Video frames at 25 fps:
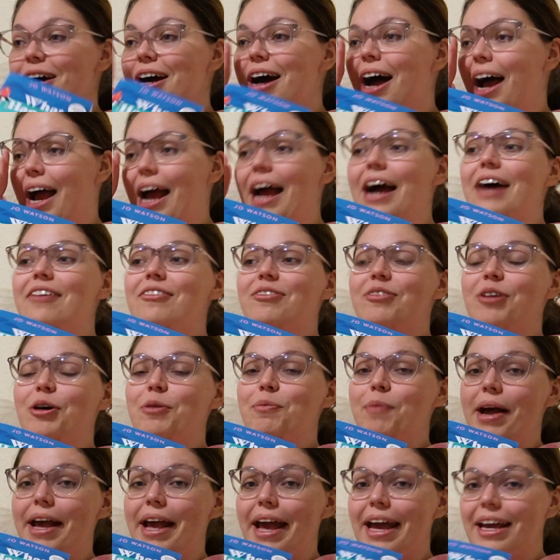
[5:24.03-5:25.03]
I have
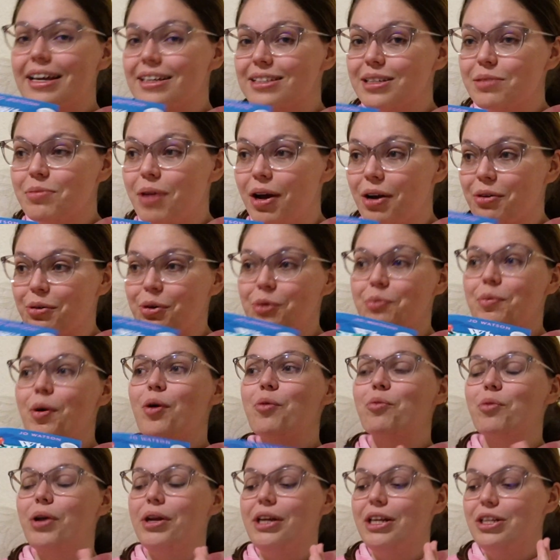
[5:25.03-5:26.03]
my ASMR room
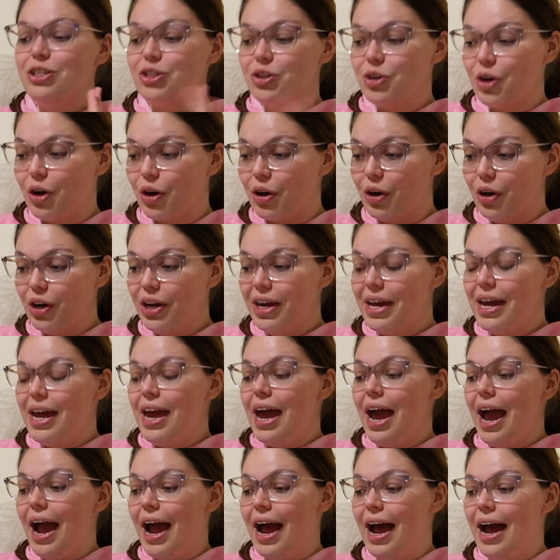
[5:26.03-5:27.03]
ready to go,
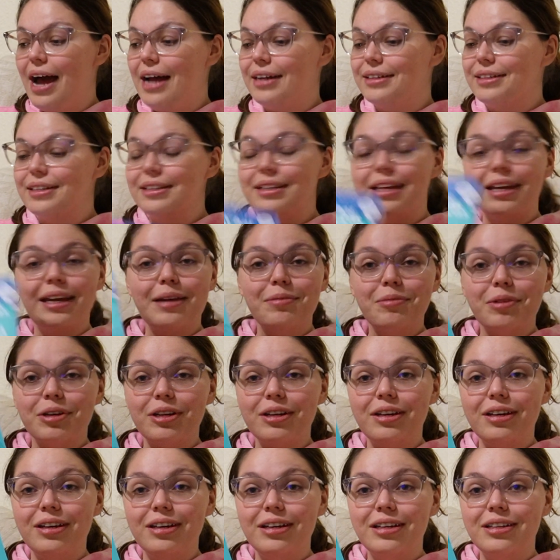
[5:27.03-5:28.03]
and then I'm
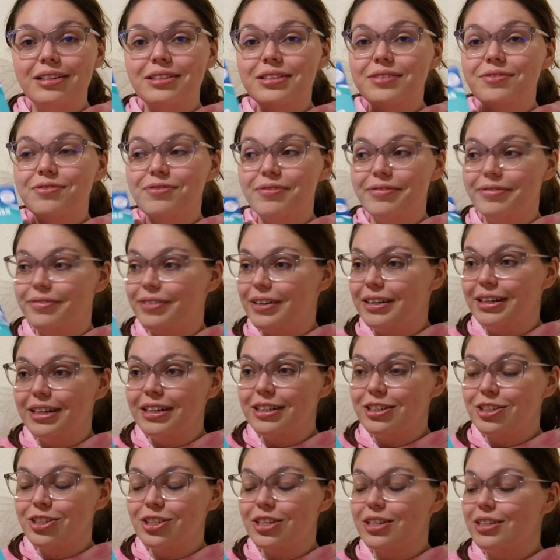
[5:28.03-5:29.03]
gonna
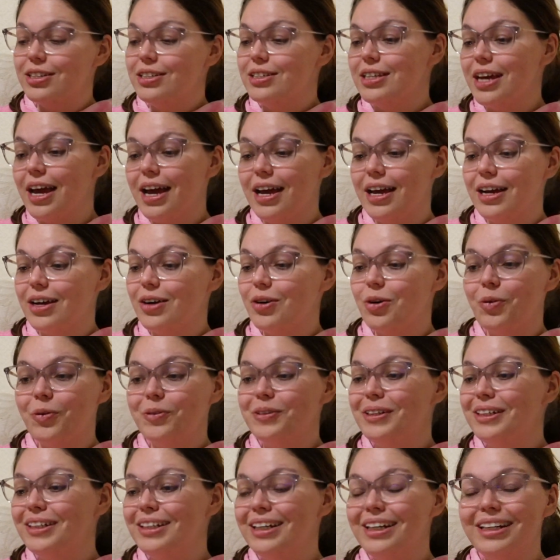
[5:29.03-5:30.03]
finish this and call
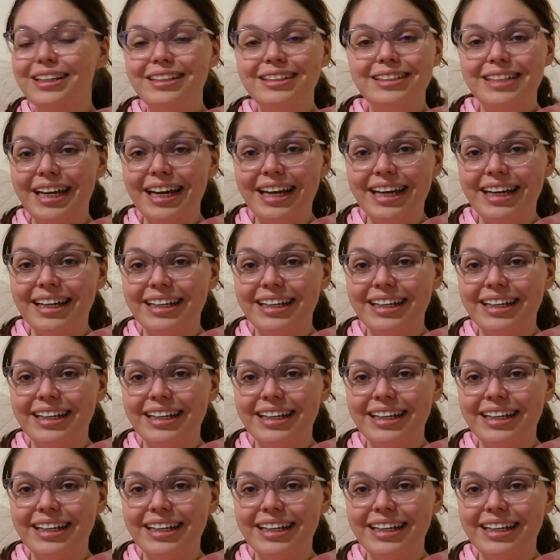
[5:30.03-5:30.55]
it a day.